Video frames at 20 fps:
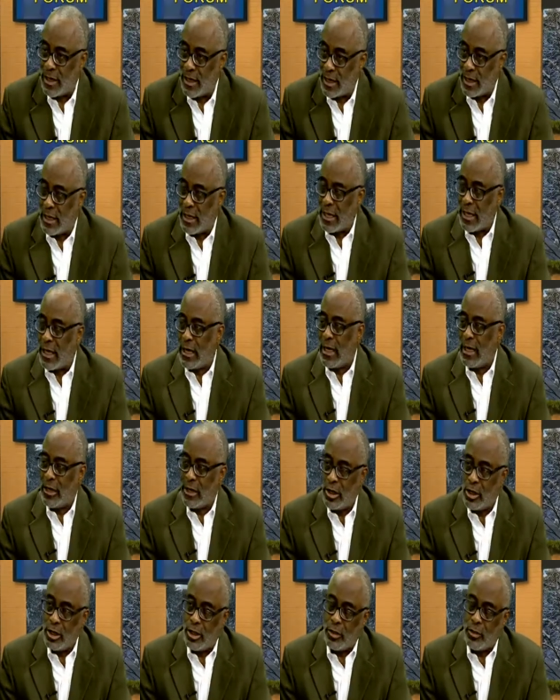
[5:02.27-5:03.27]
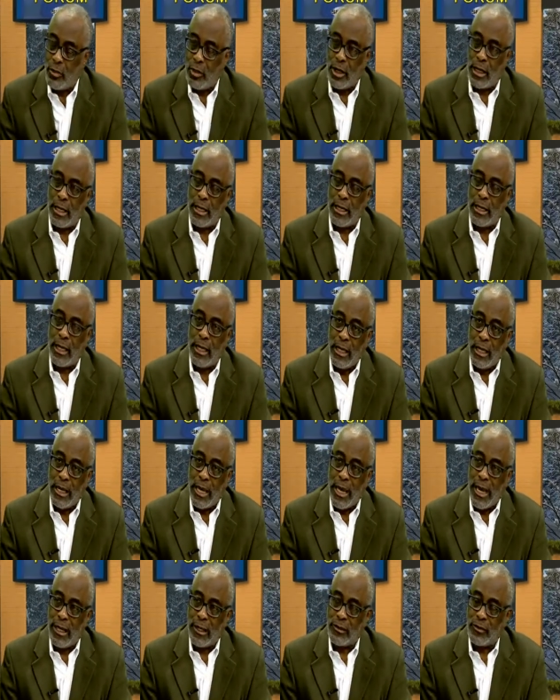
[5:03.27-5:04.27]
And, I, and you know, I,
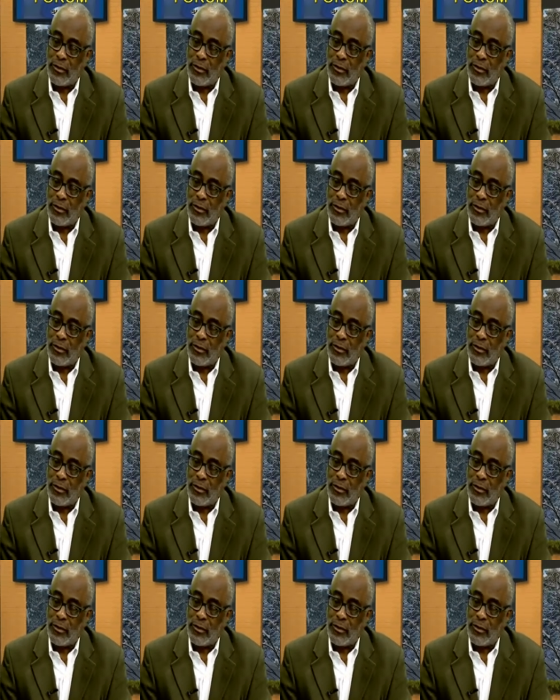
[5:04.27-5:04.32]
as,